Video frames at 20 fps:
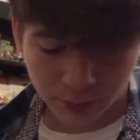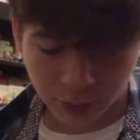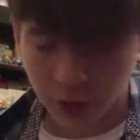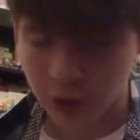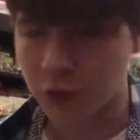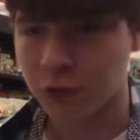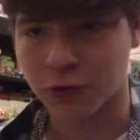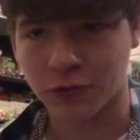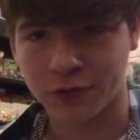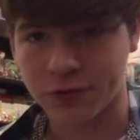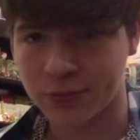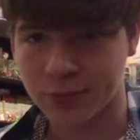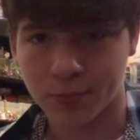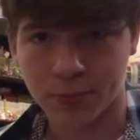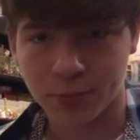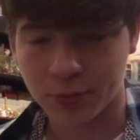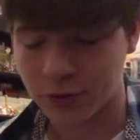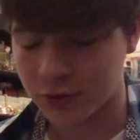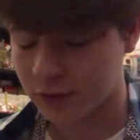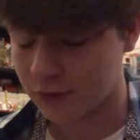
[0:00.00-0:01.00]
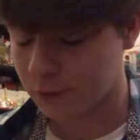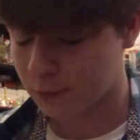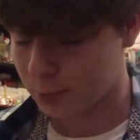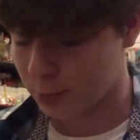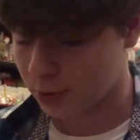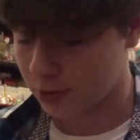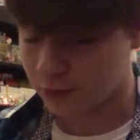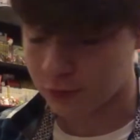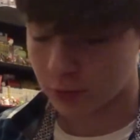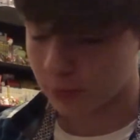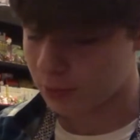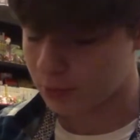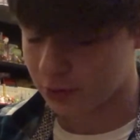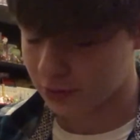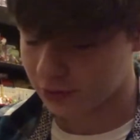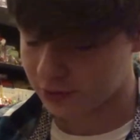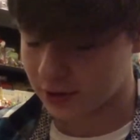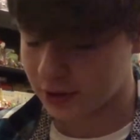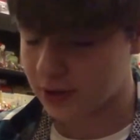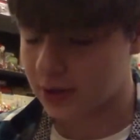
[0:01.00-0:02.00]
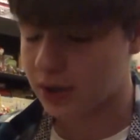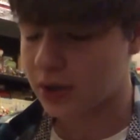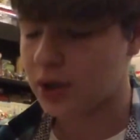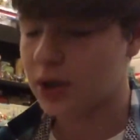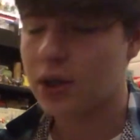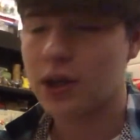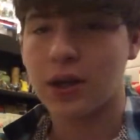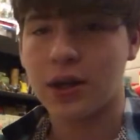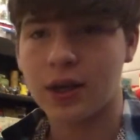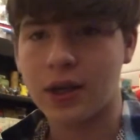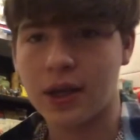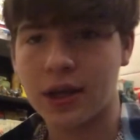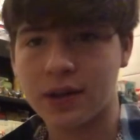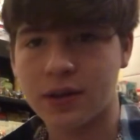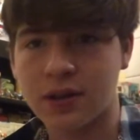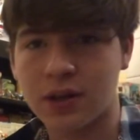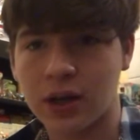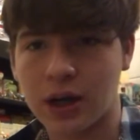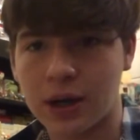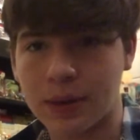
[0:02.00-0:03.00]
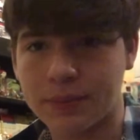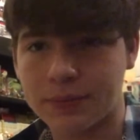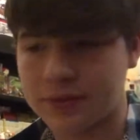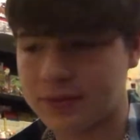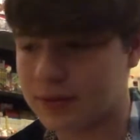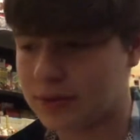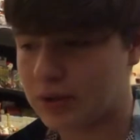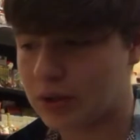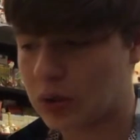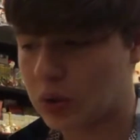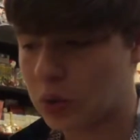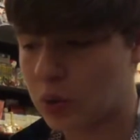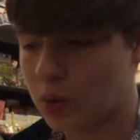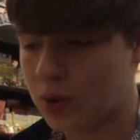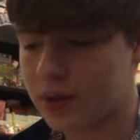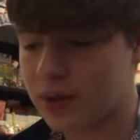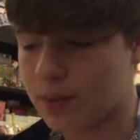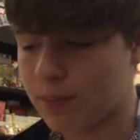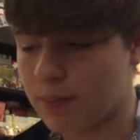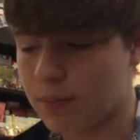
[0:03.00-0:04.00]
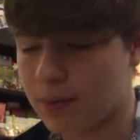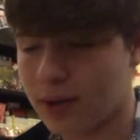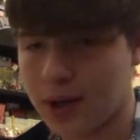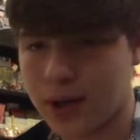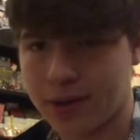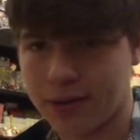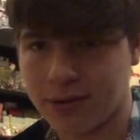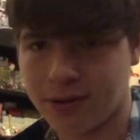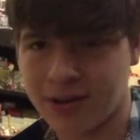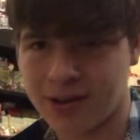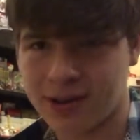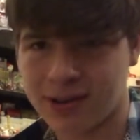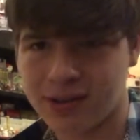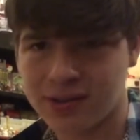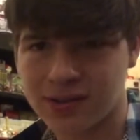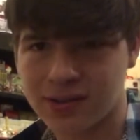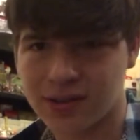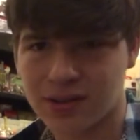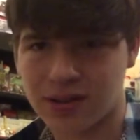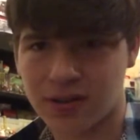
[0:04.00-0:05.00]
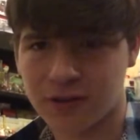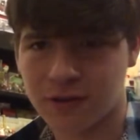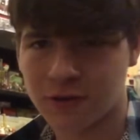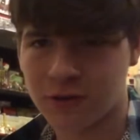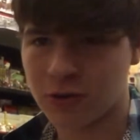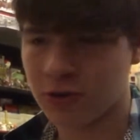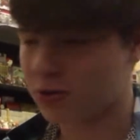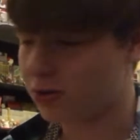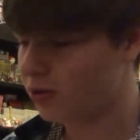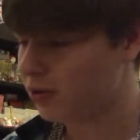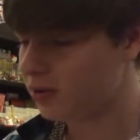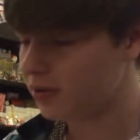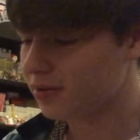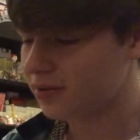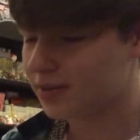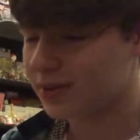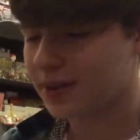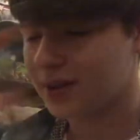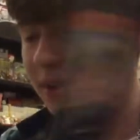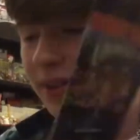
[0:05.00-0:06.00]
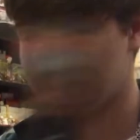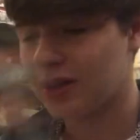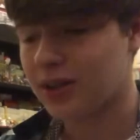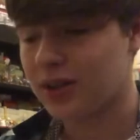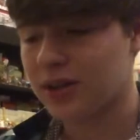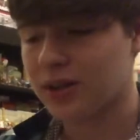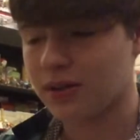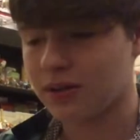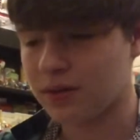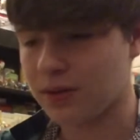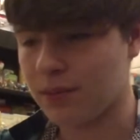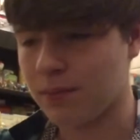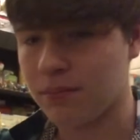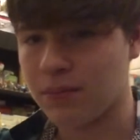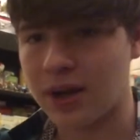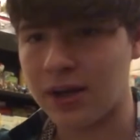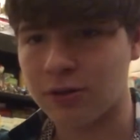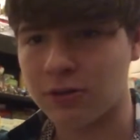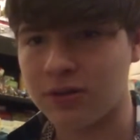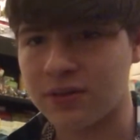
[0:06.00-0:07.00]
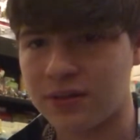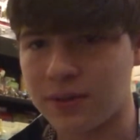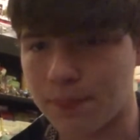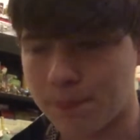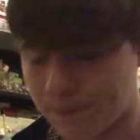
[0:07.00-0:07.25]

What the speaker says: beautiful music. It comes with the manual, of course. The manual is the